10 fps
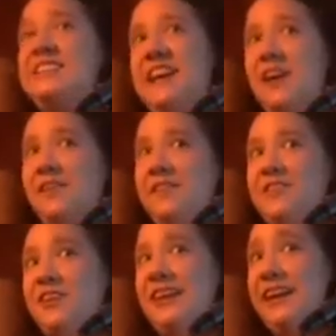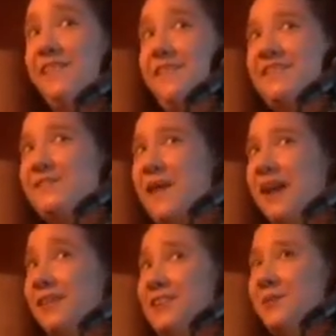sir, shall live, as a
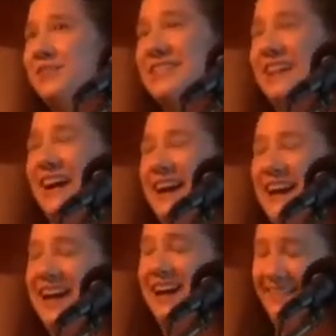pirate you will die.